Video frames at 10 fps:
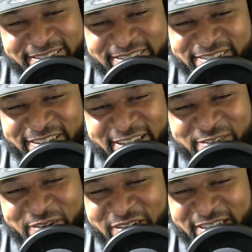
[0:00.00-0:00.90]
You're going to have
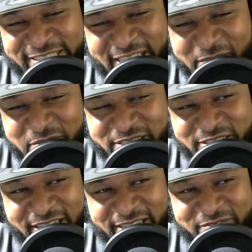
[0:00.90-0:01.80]
a hard time here
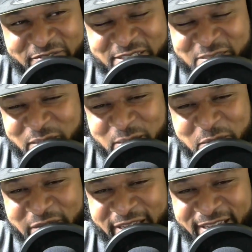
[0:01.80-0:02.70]
trying to convince people,
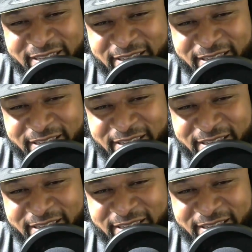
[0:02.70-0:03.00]
man,